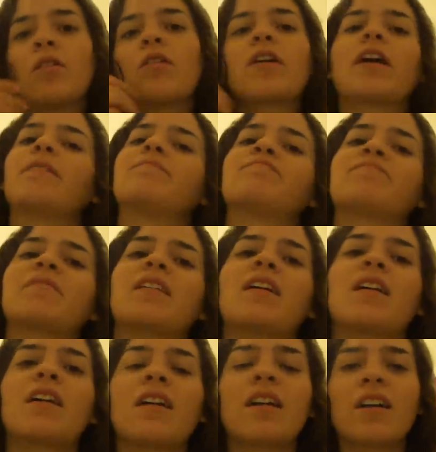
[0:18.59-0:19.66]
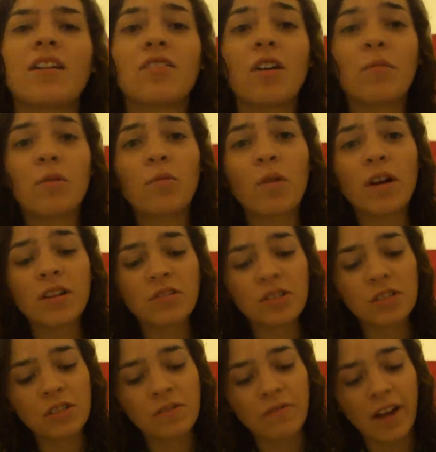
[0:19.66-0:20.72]
Okay, number one
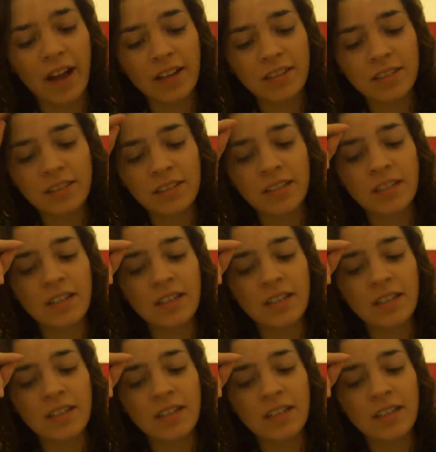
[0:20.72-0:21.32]
interesting fact.